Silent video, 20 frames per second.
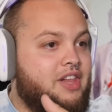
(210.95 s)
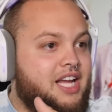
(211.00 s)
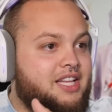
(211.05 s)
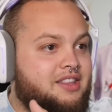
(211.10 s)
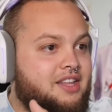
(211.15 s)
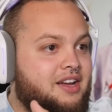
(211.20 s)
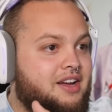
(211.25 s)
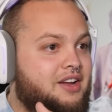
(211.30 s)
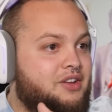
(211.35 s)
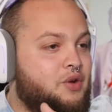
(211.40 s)
like
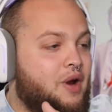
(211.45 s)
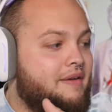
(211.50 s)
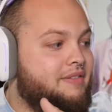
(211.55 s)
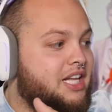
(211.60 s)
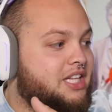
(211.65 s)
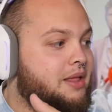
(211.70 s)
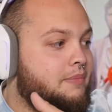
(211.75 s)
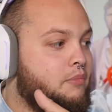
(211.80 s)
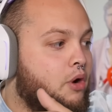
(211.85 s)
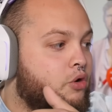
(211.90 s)

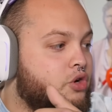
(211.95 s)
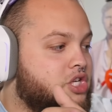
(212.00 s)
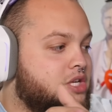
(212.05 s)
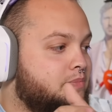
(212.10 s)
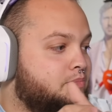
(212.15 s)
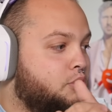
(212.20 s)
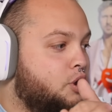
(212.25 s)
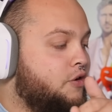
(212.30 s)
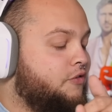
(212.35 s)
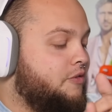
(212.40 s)
the
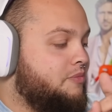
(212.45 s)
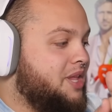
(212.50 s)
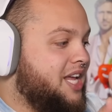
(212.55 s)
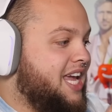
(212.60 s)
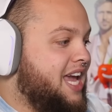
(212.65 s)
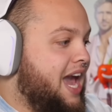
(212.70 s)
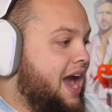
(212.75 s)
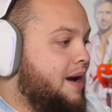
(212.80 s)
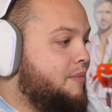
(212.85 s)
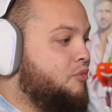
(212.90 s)
motion blur from the
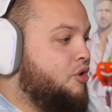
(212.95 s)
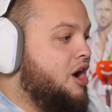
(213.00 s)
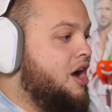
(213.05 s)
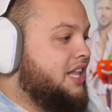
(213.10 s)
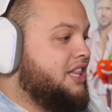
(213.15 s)
camera.